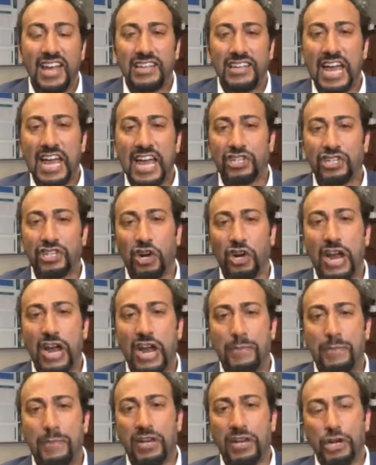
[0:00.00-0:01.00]
Yeah, sure.
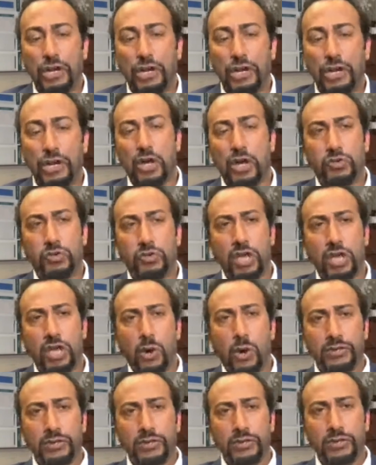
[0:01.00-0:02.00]
Happy to do so.
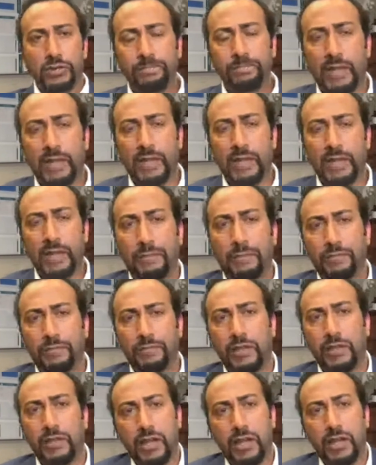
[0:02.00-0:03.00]
So, um,